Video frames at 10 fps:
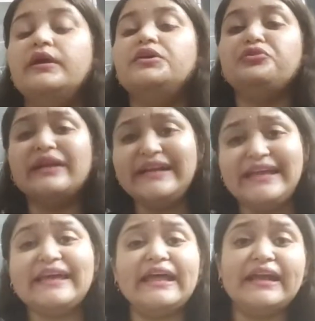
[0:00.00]
You can
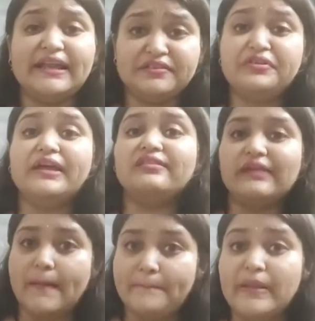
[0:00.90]
take another
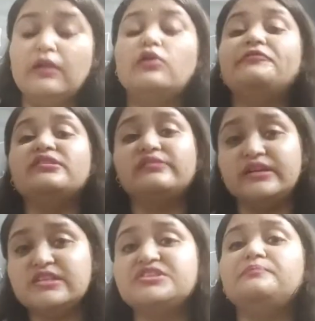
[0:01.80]
example of a
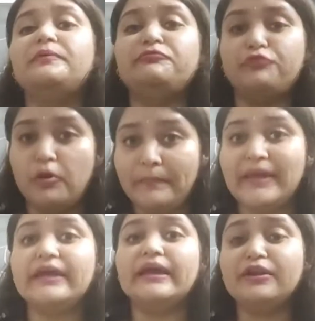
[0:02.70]
surgeon
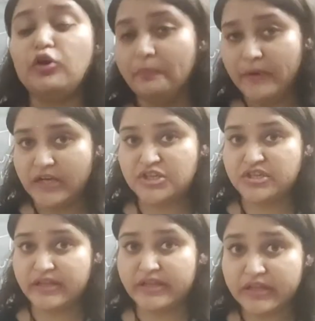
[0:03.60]
performing an
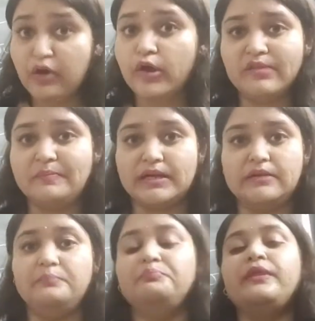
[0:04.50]
operation in the hospital.
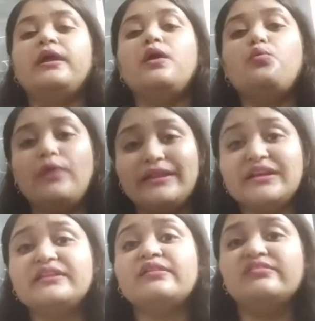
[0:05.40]
Whether
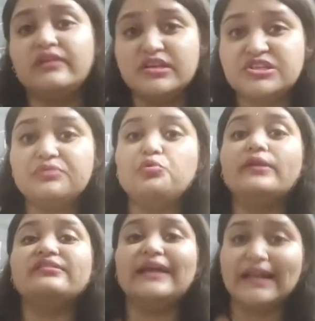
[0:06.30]
the surgeon
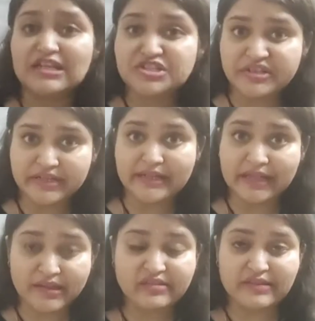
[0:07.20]
was negligent in
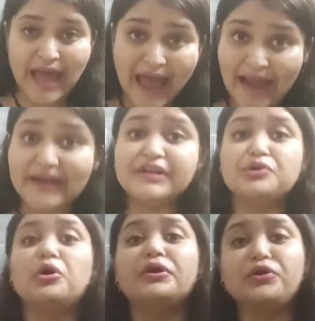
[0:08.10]
his act
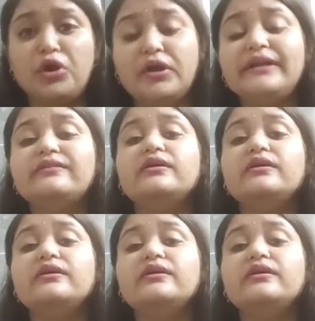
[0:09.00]
or not